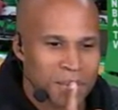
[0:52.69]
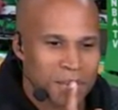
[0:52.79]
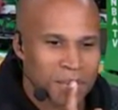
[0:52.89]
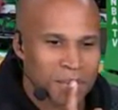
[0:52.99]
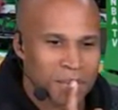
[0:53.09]

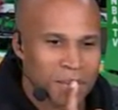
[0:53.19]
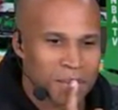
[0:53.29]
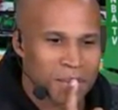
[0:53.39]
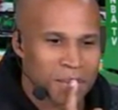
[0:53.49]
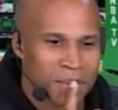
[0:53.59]

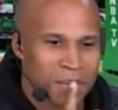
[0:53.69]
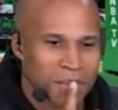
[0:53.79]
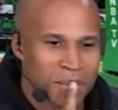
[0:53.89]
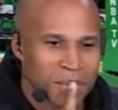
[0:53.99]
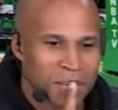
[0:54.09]

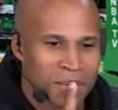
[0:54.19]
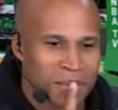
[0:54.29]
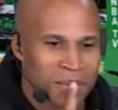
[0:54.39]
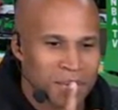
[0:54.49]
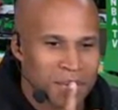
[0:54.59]

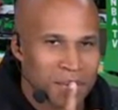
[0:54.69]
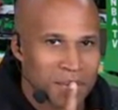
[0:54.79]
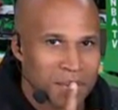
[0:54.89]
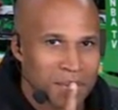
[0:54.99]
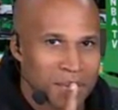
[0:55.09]

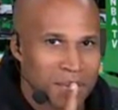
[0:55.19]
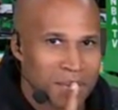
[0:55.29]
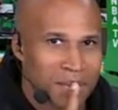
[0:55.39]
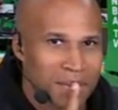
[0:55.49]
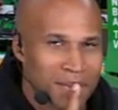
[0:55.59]

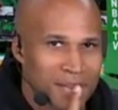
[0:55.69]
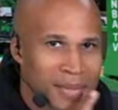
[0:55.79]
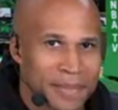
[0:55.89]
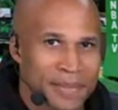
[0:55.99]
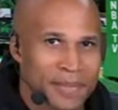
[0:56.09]

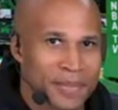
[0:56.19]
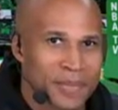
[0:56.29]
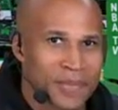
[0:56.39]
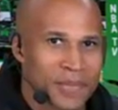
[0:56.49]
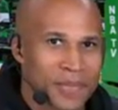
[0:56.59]

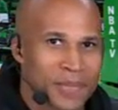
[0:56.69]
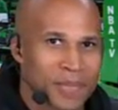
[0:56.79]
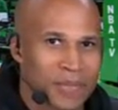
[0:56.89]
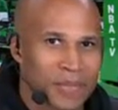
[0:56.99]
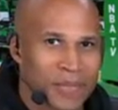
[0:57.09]

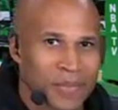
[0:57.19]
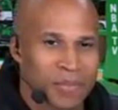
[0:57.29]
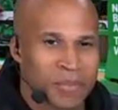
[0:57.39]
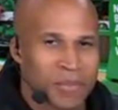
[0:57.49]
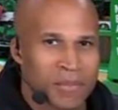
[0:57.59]

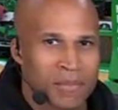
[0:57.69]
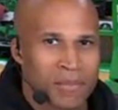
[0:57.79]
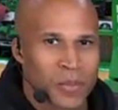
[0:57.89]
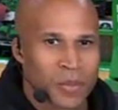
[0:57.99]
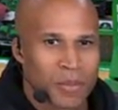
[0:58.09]

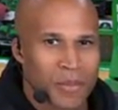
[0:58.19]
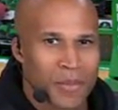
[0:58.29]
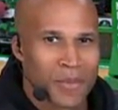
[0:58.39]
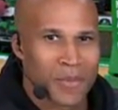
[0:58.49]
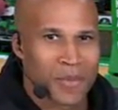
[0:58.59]

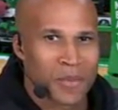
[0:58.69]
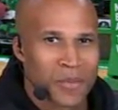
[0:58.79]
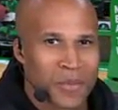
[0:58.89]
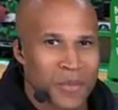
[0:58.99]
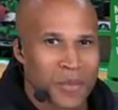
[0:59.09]

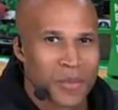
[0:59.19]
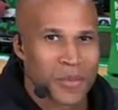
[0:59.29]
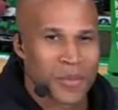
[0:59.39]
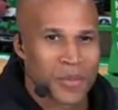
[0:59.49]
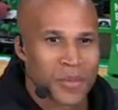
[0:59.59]

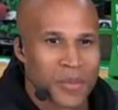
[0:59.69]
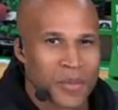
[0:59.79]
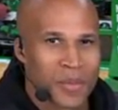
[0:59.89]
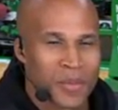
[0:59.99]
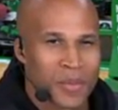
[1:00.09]

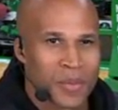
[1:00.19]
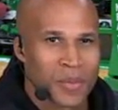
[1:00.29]
[no speech]